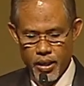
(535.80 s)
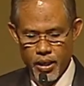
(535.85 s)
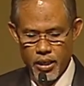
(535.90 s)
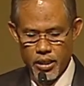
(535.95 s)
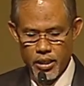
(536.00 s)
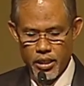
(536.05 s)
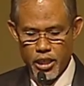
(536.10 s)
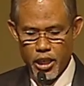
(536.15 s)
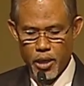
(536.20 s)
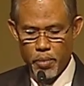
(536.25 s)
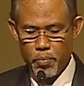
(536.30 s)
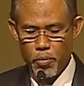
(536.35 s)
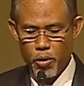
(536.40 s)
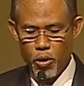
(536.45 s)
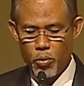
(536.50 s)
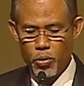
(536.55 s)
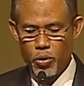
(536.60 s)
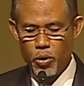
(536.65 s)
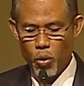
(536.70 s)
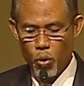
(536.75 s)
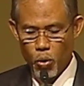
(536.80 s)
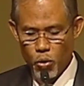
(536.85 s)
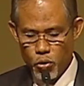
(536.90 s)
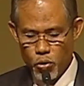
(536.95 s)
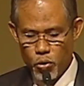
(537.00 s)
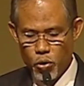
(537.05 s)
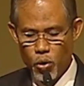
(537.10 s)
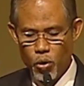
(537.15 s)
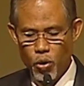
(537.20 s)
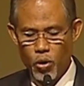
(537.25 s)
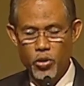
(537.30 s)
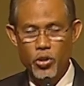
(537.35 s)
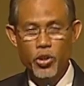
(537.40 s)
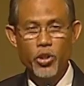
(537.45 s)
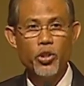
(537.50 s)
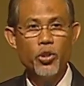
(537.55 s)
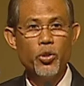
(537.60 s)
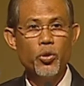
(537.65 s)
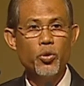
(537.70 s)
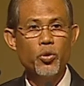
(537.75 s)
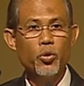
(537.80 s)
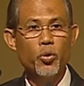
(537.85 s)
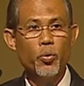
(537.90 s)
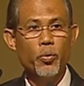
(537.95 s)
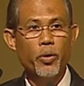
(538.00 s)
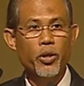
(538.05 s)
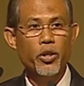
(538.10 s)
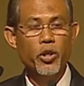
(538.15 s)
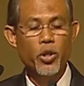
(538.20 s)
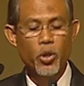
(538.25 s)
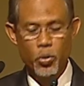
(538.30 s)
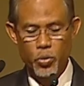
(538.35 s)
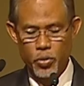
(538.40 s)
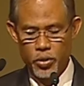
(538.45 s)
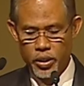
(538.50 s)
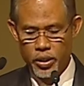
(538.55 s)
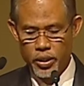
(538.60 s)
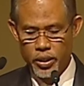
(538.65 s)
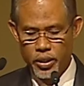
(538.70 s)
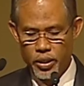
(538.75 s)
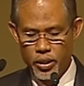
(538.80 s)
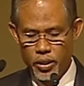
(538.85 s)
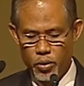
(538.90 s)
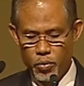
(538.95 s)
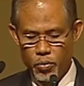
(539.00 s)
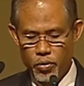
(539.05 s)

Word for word: Singapore will also continue to work closely